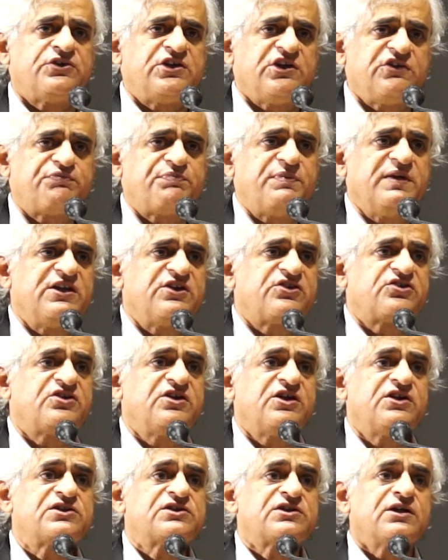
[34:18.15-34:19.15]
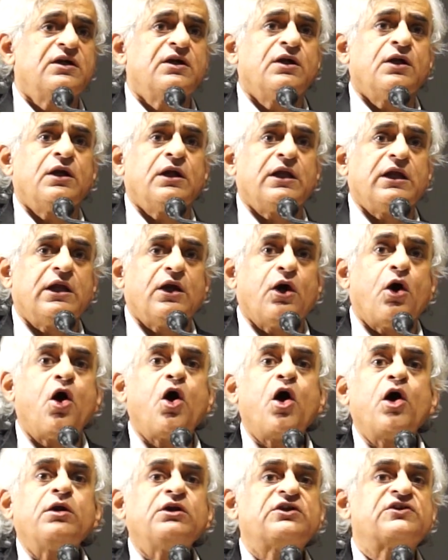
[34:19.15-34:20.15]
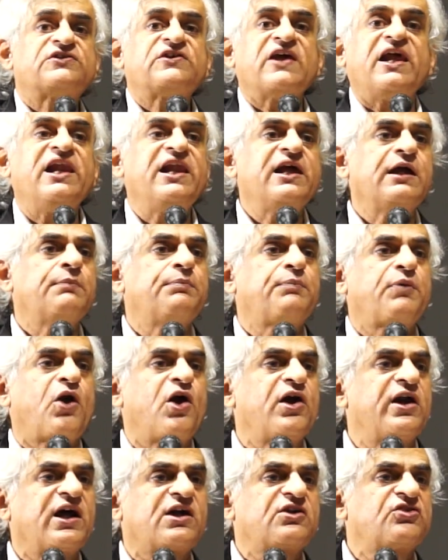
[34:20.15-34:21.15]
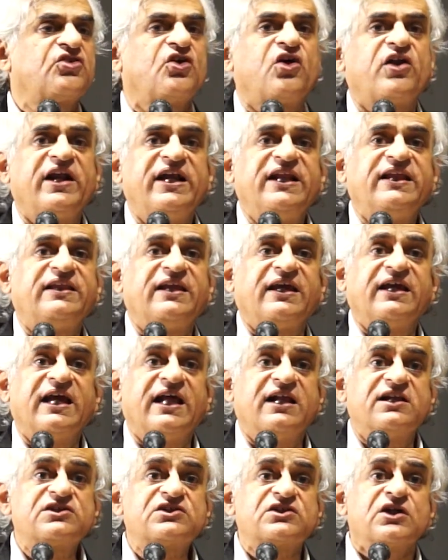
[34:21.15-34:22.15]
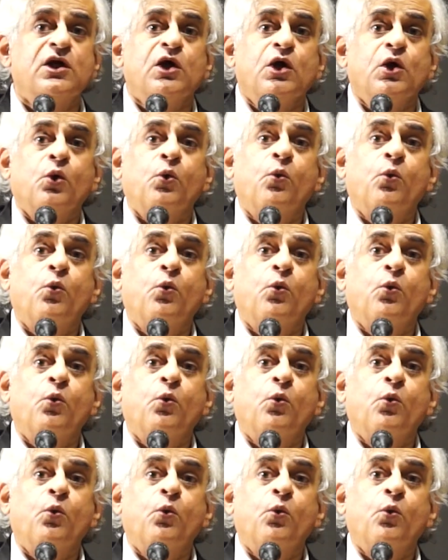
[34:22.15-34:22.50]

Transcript: Chief Ministers on selling products or anything else